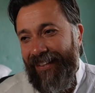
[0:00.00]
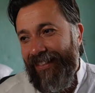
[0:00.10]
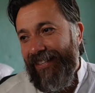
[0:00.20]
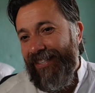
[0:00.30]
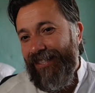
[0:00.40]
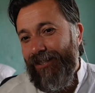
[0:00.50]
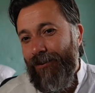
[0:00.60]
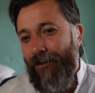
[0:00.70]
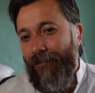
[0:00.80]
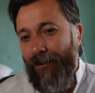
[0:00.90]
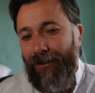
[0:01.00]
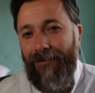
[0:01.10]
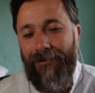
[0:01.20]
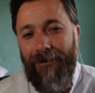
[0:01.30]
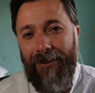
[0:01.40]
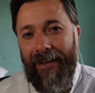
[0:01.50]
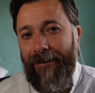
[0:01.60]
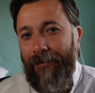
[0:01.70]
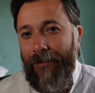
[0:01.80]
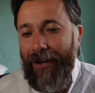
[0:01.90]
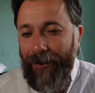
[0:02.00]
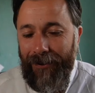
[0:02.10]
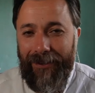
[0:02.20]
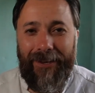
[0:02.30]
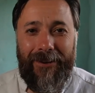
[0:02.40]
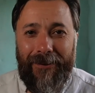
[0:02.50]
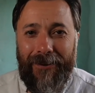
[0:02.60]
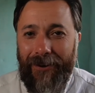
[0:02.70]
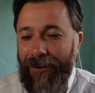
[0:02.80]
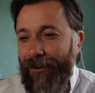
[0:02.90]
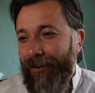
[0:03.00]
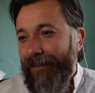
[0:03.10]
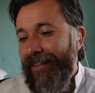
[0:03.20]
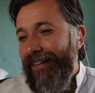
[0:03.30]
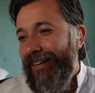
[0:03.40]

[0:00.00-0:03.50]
And this is so beautiful, and we will continue, you know,